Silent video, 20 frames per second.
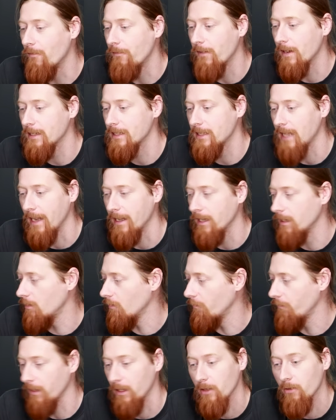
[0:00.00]
First I need
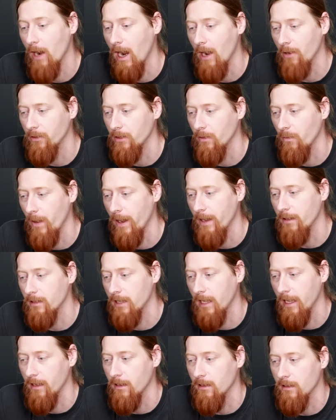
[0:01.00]
to figure out where
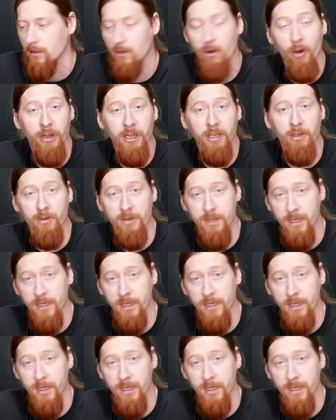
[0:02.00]
they are going to